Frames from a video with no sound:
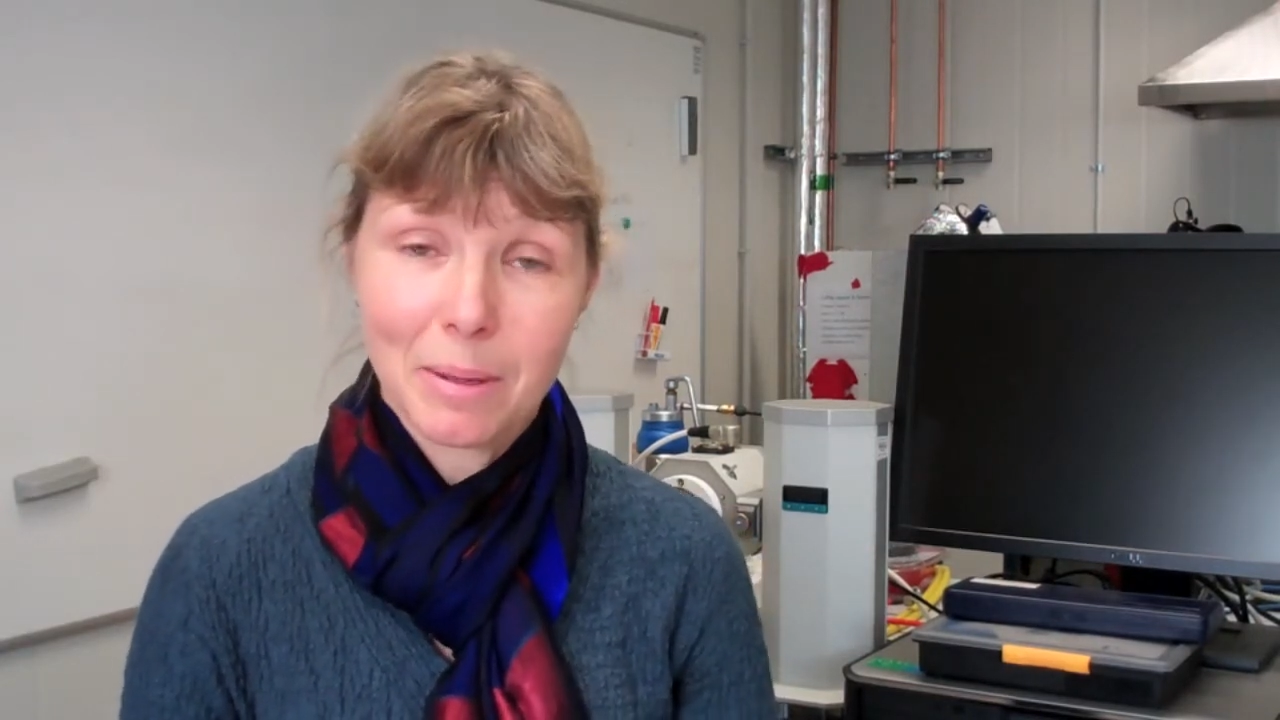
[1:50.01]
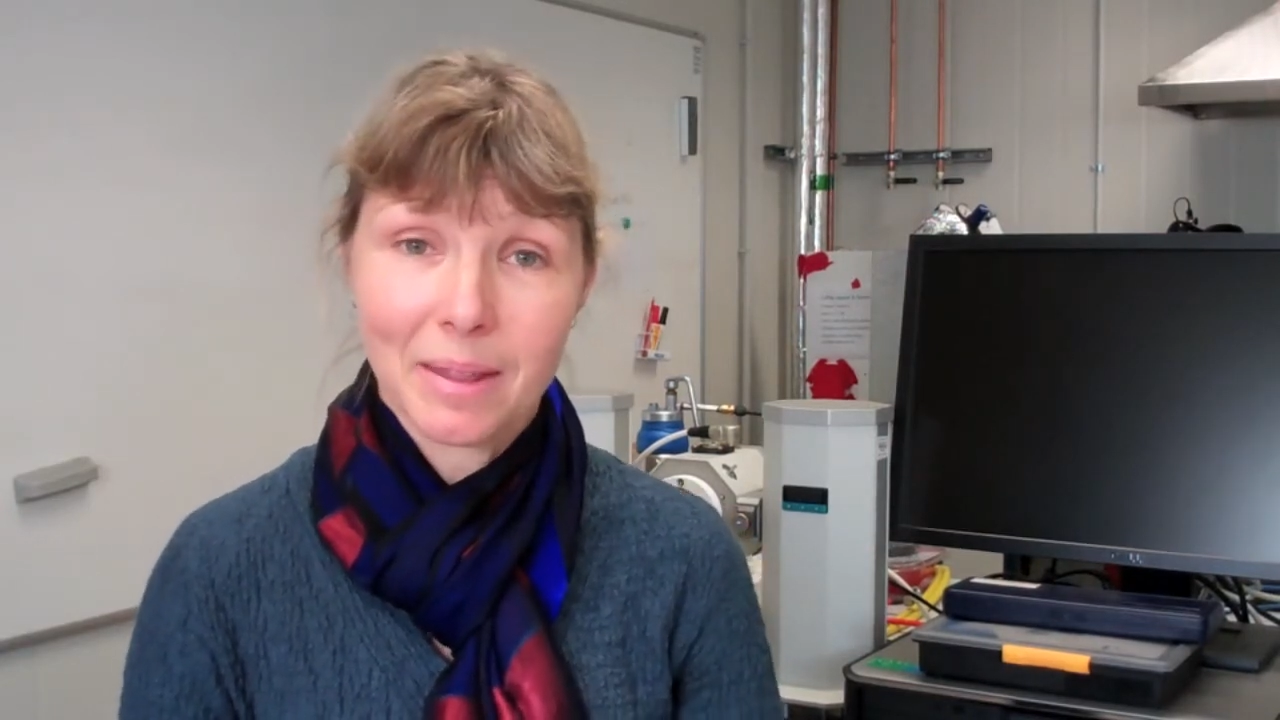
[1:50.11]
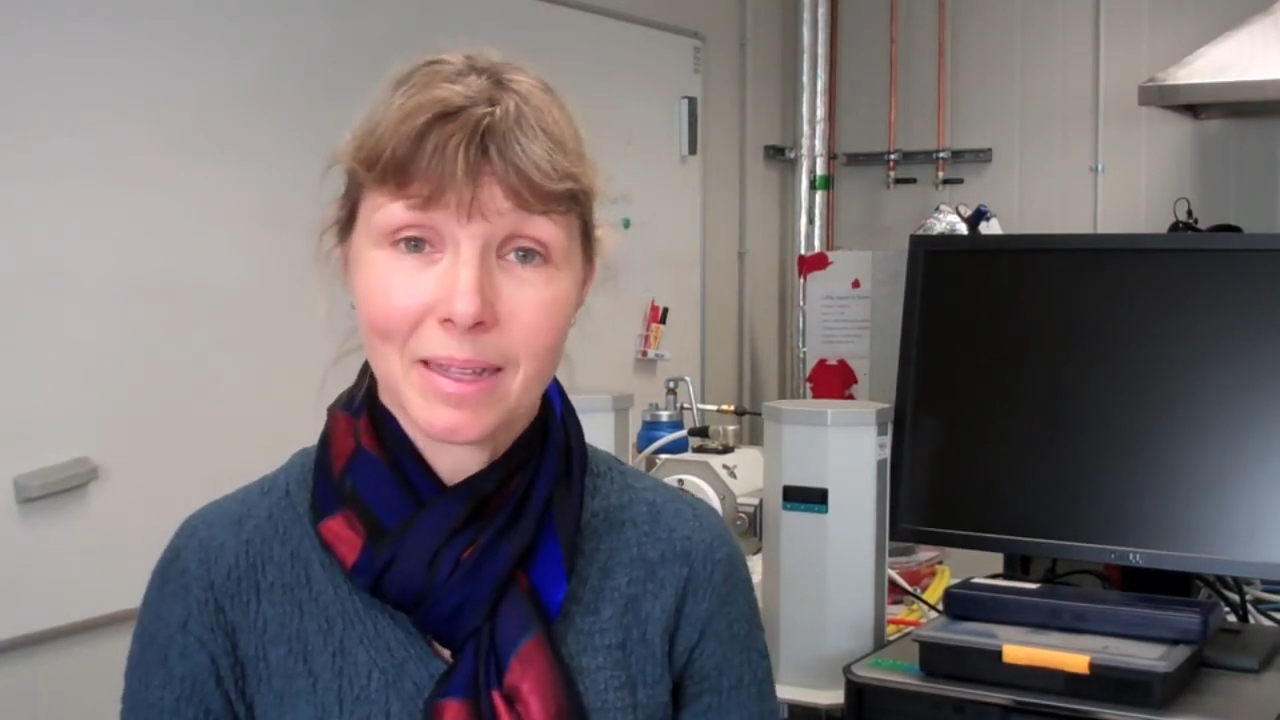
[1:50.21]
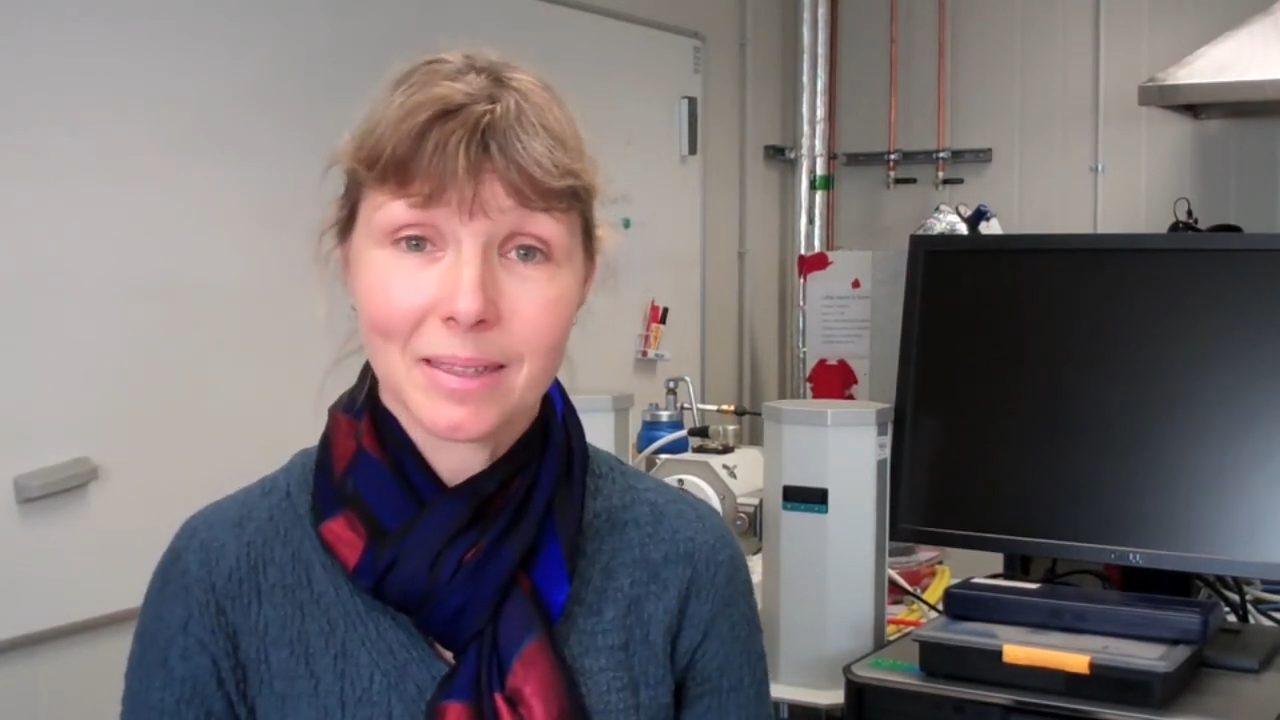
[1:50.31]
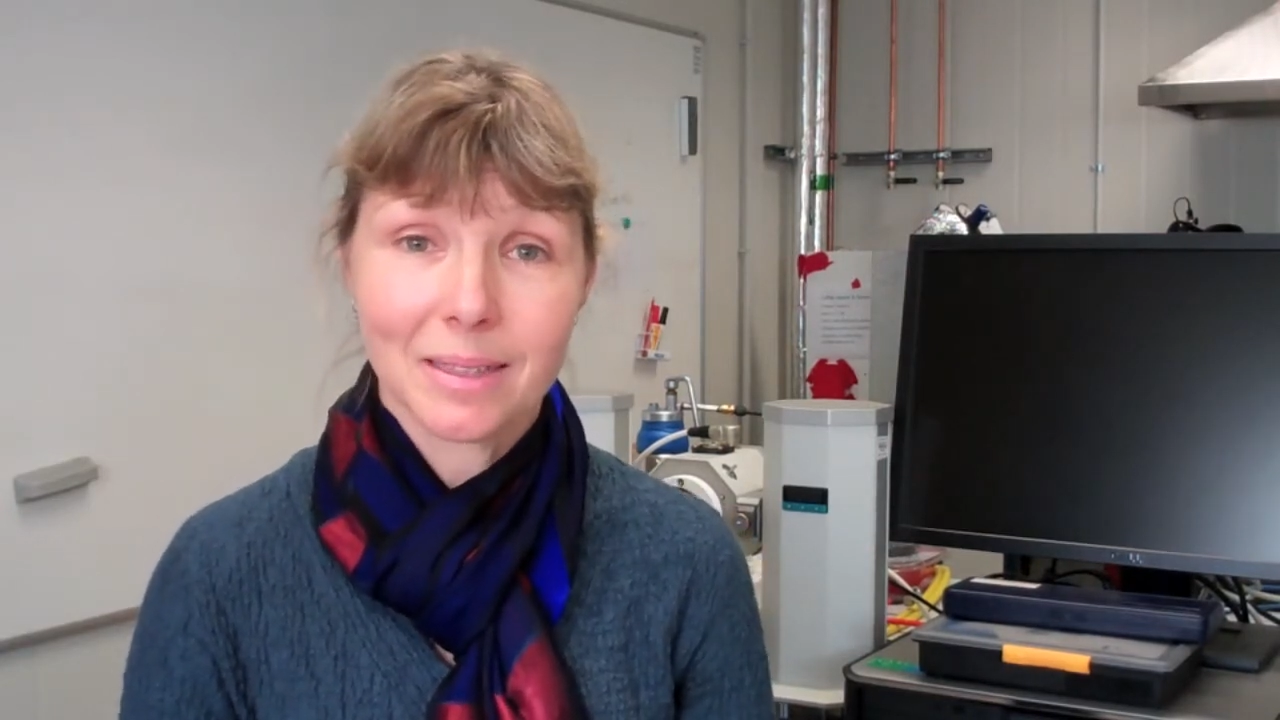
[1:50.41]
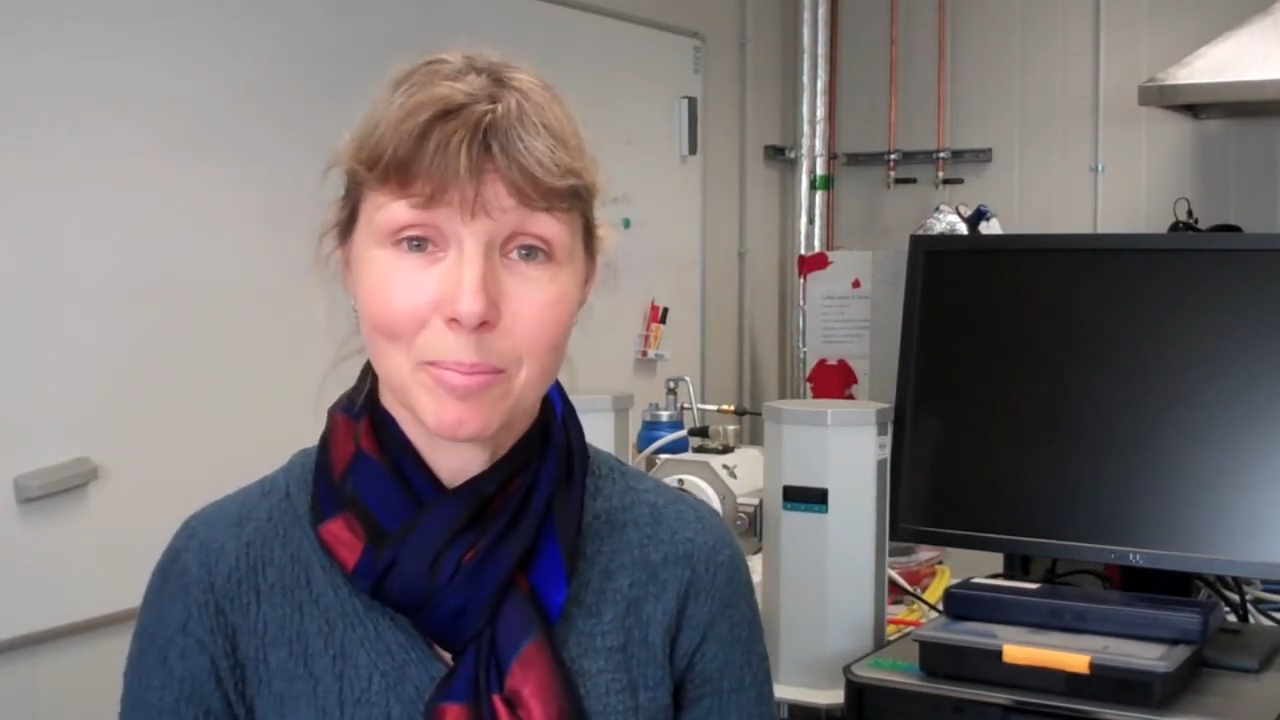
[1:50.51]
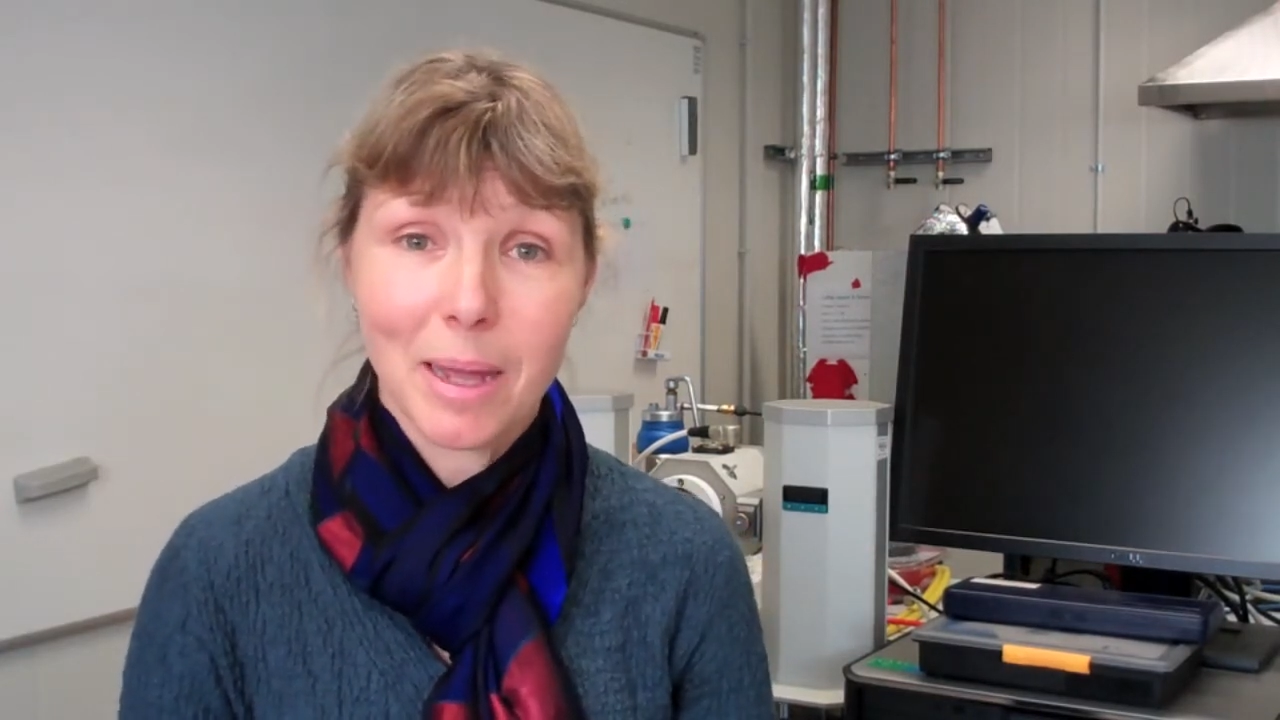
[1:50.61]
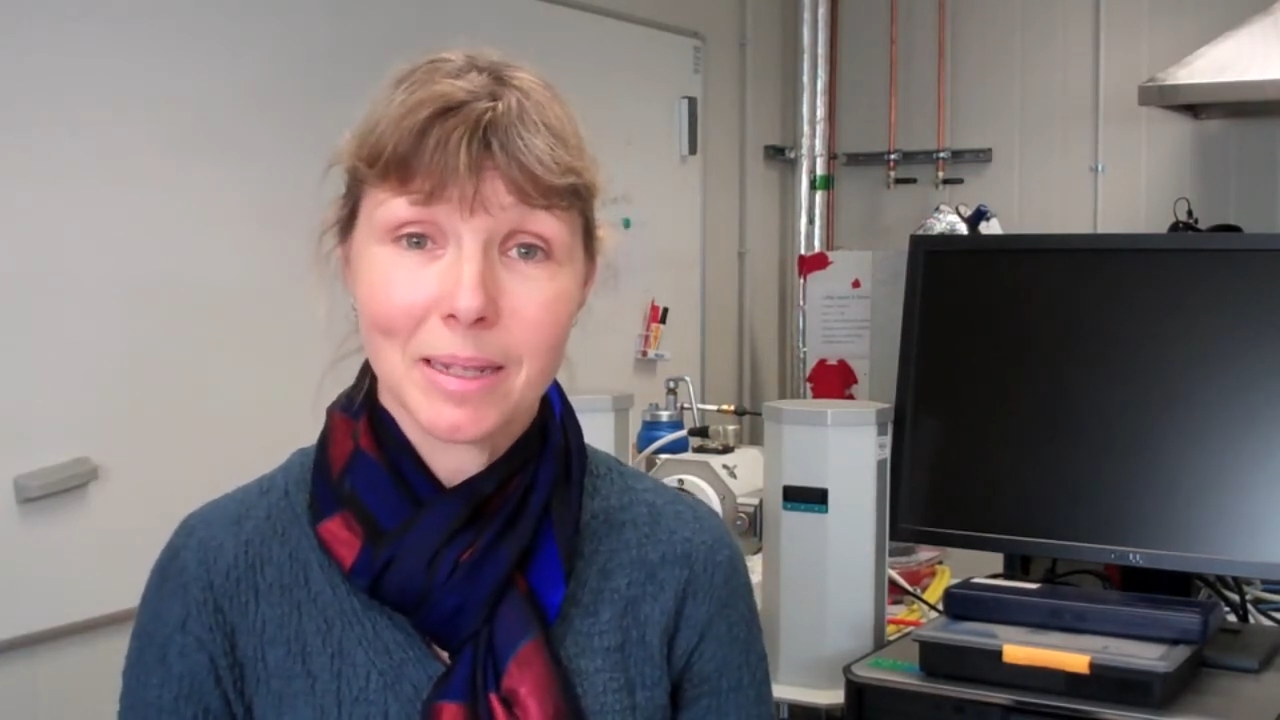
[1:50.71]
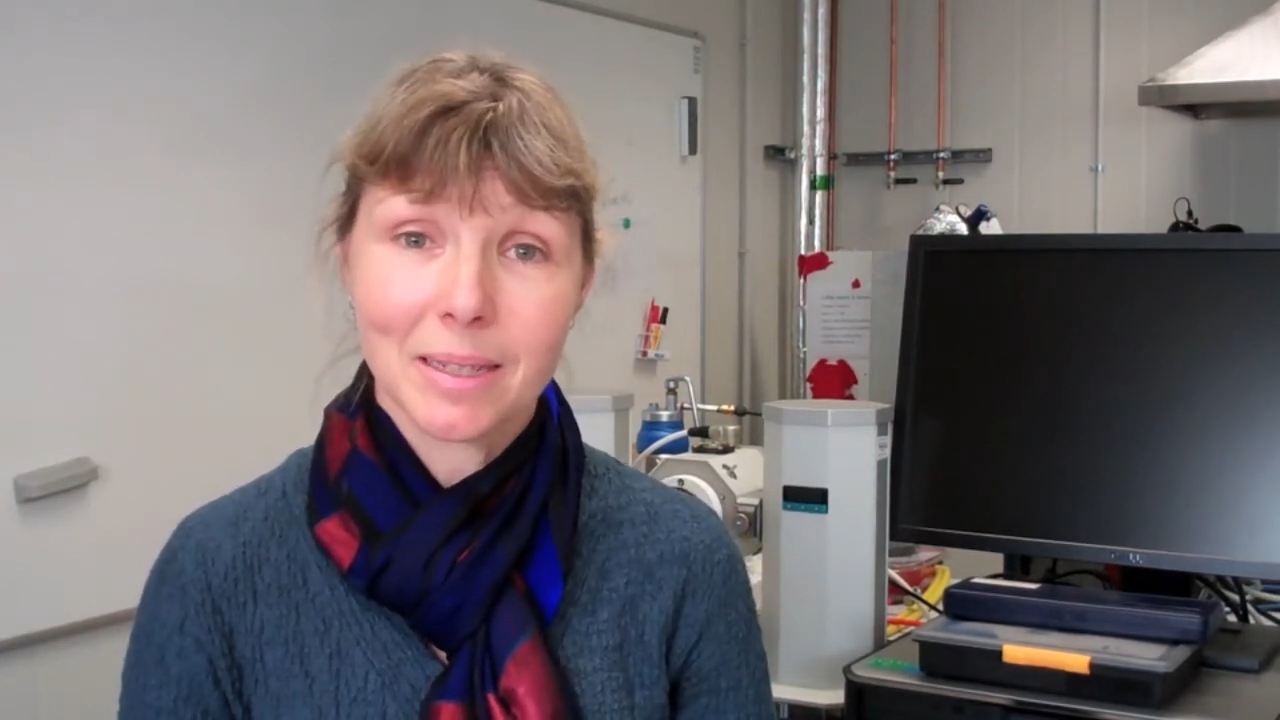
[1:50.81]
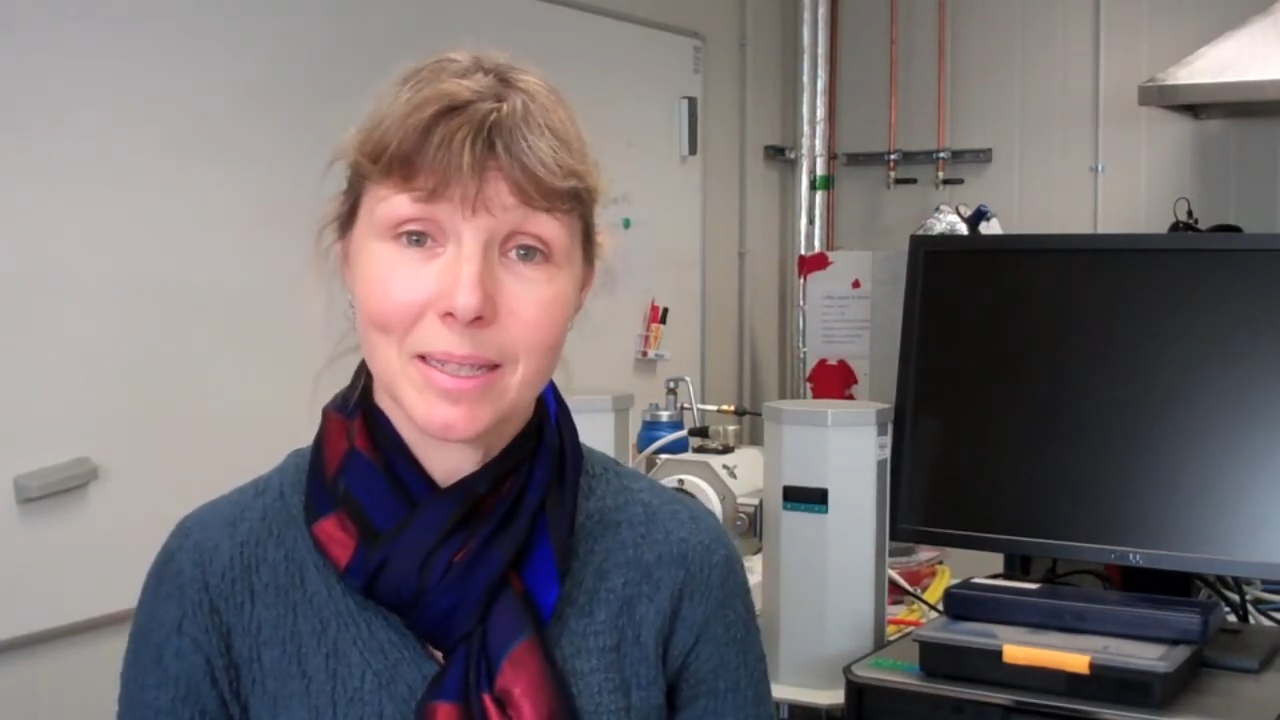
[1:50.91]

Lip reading: and that's dependent